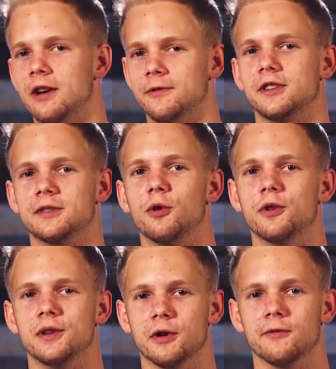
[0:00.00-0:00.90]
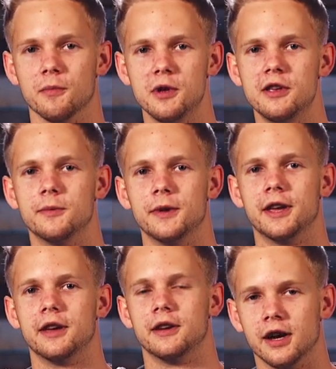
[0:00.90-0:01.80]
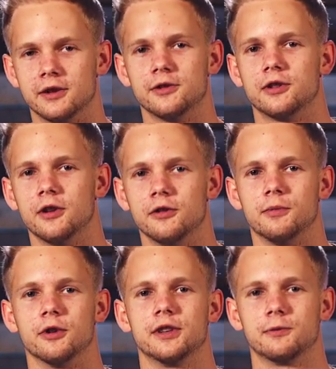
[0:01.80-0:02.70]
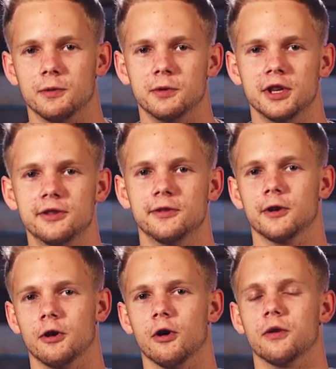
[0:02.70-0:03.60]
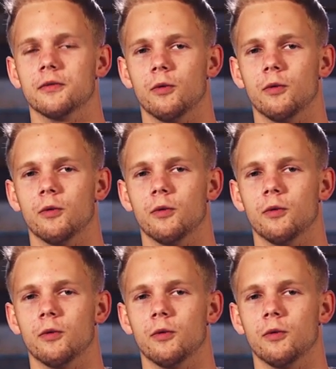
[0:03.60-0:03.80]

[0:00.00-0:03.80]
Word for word: life is exploding. But for me, I chose to go to a place where it'd be easier to grow,